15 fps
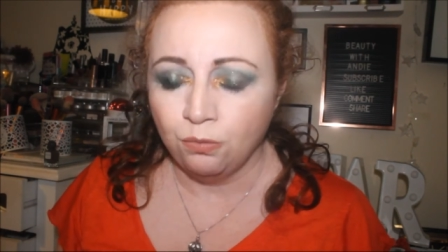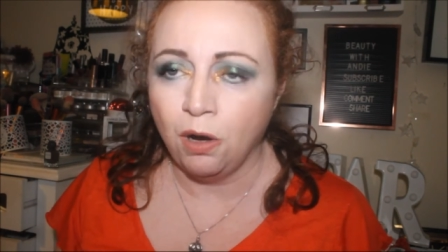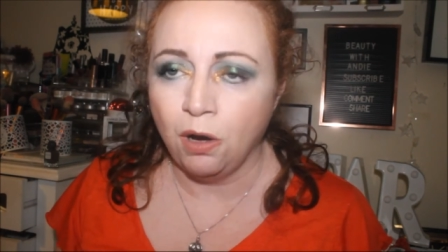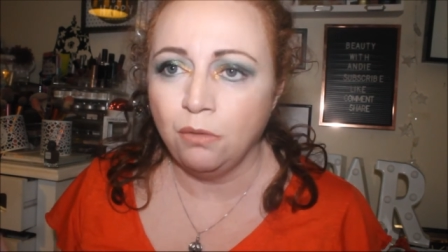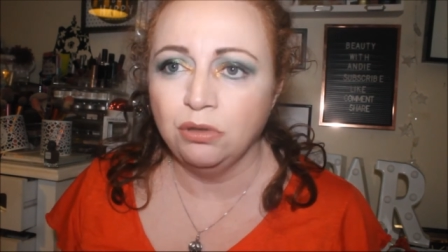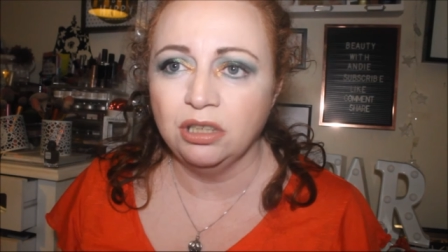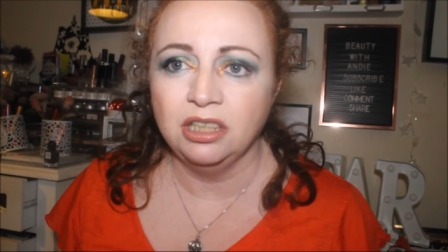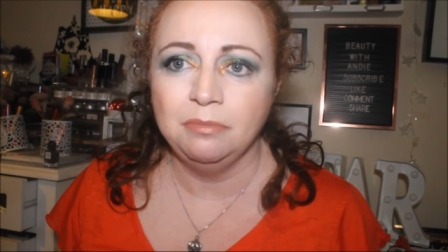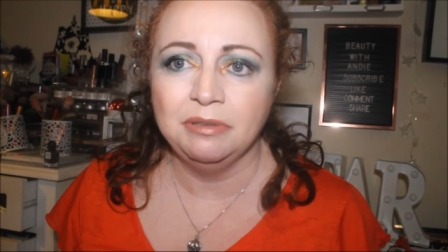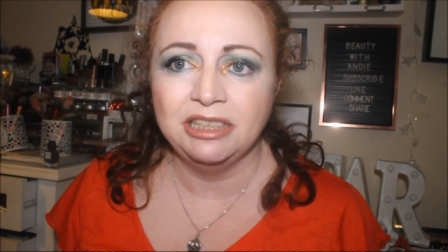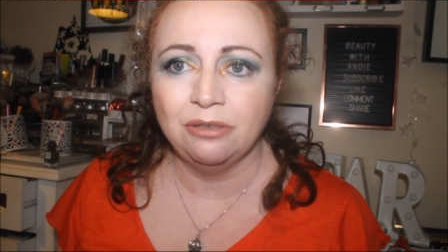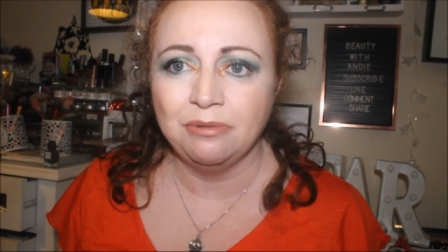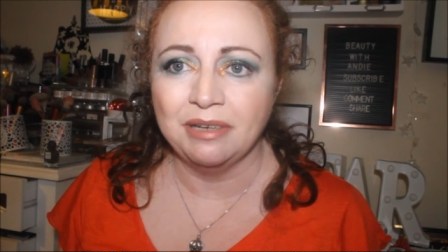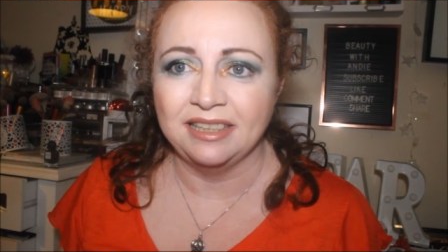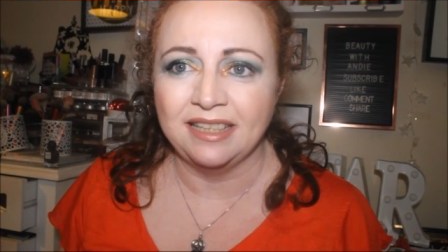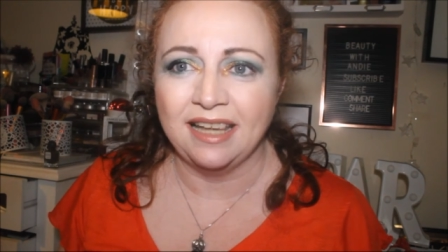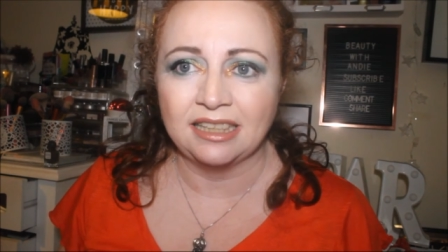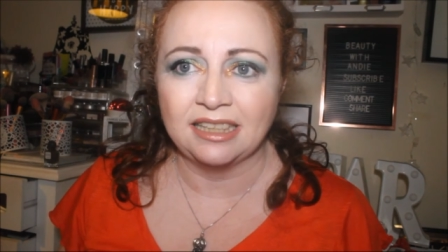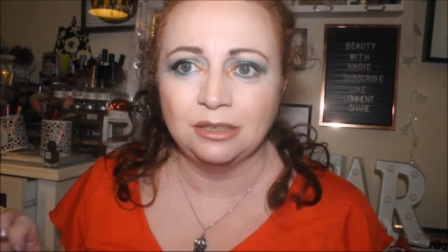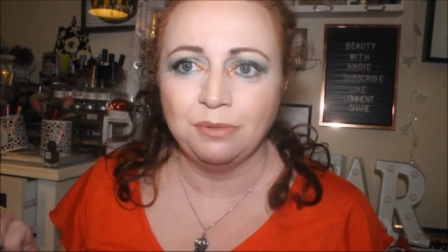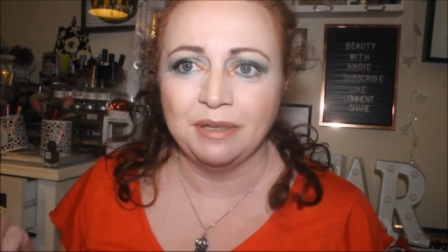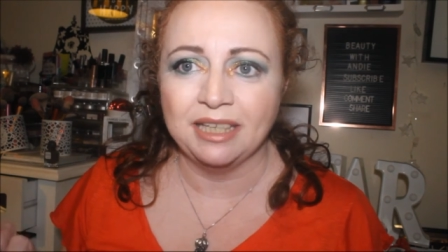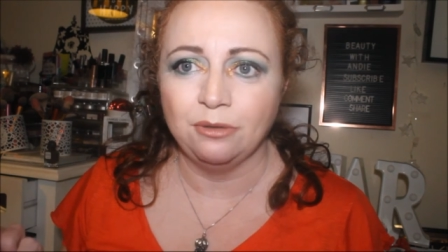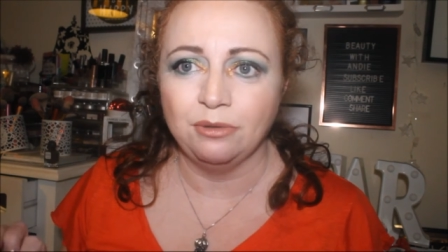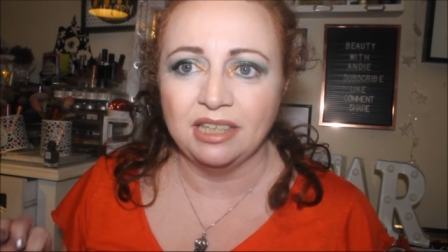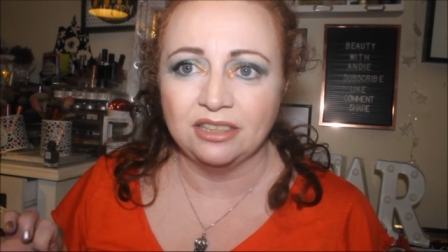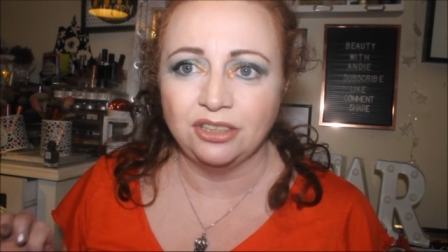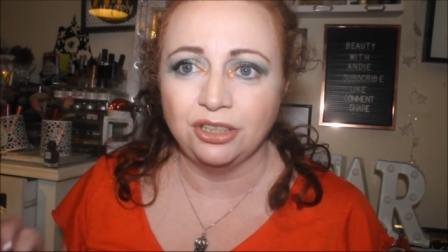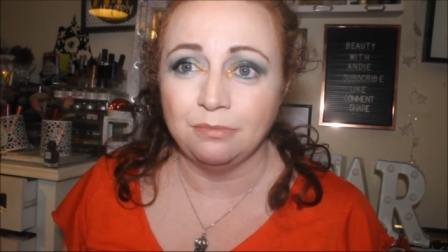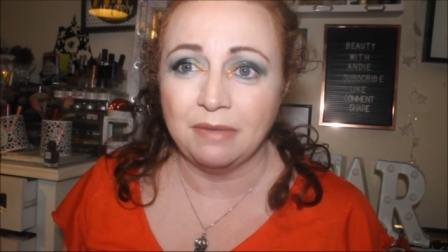What we're going to be doing next week
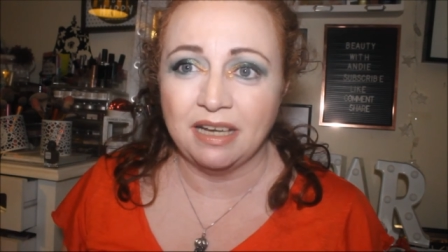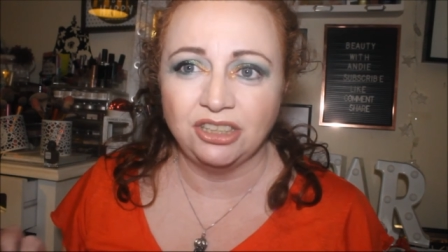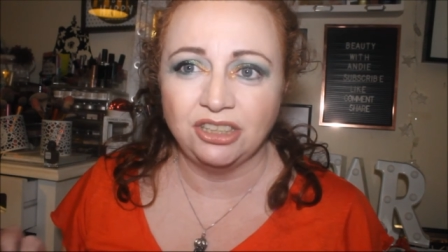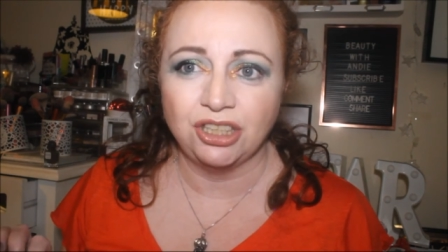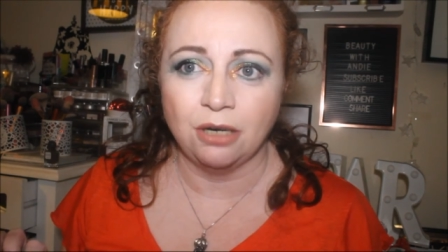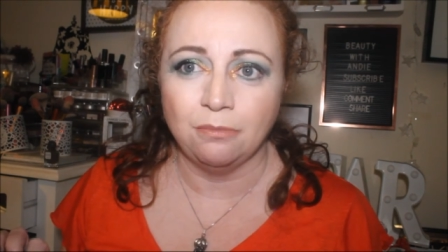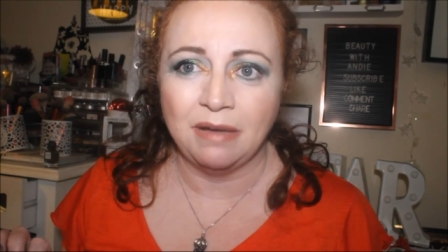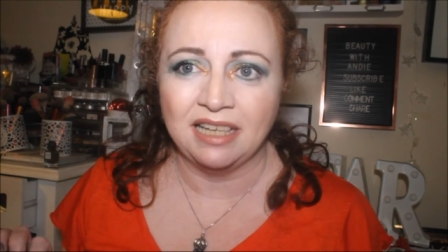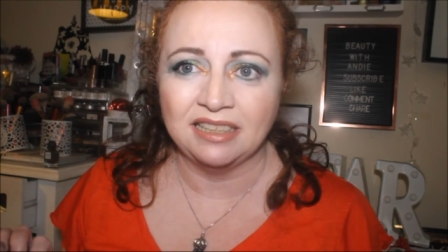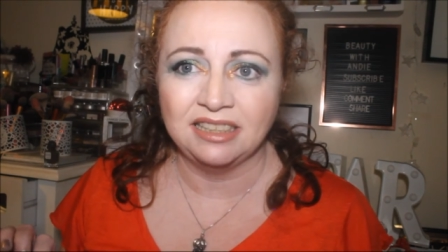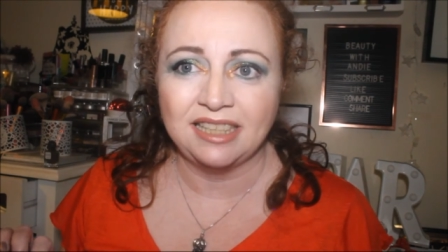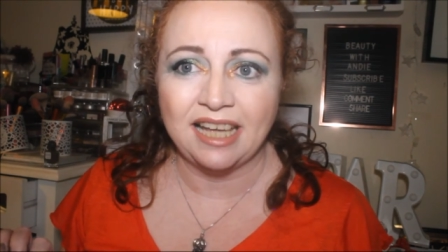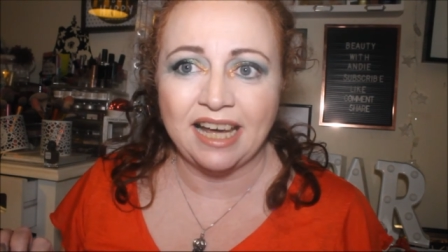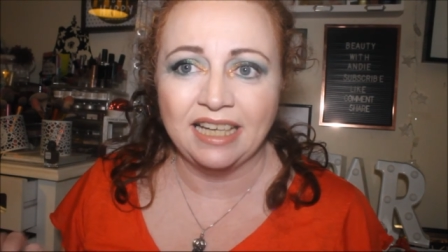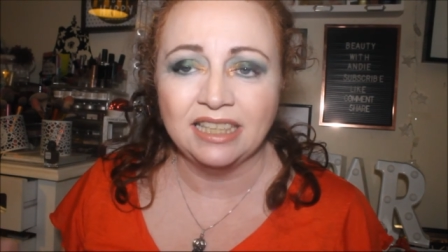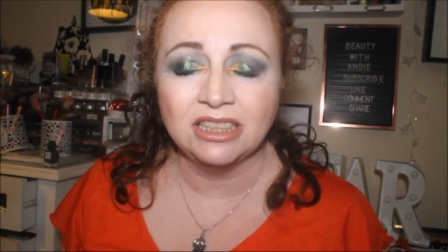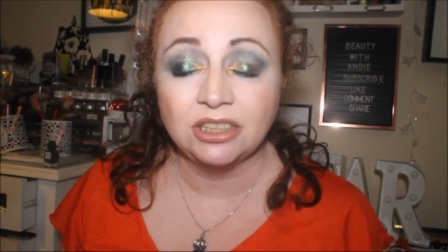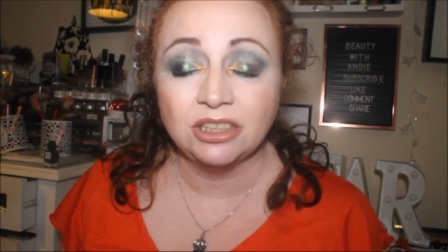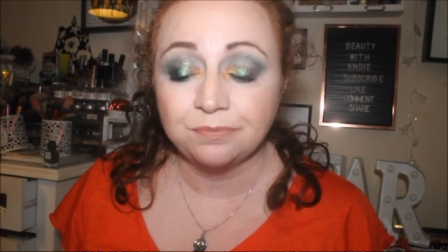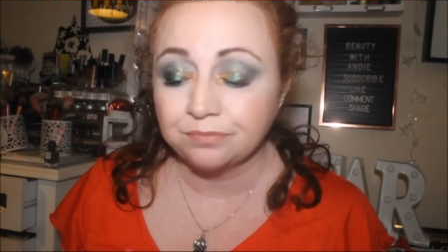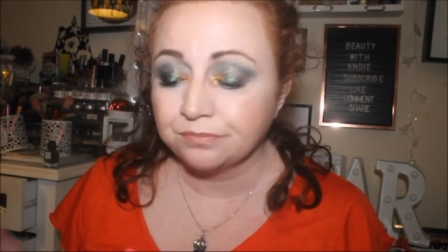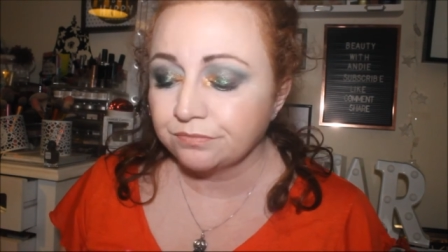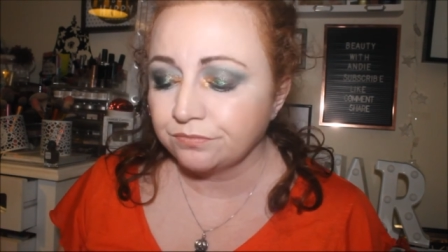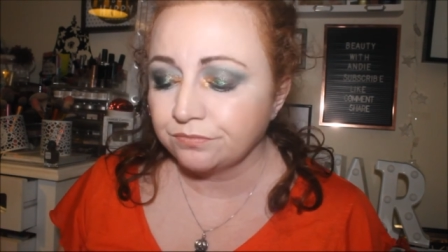when I do my Shop My Stash